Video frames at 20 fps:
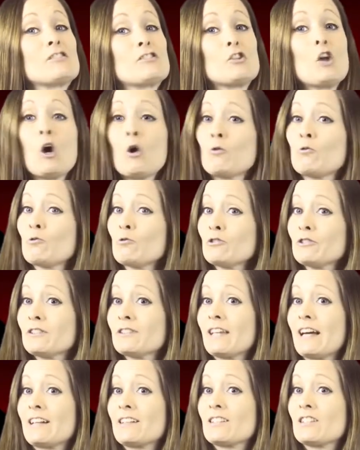told
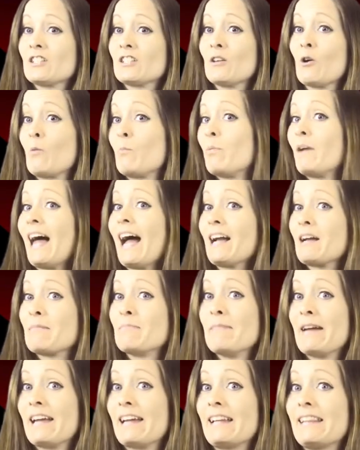that or
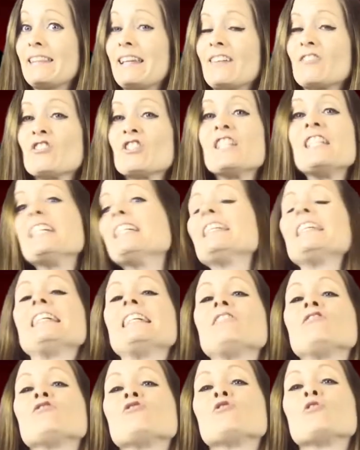blackmailed that she
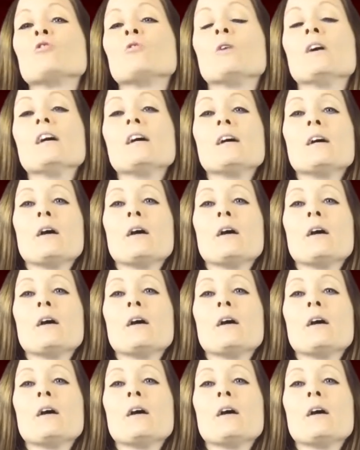needs to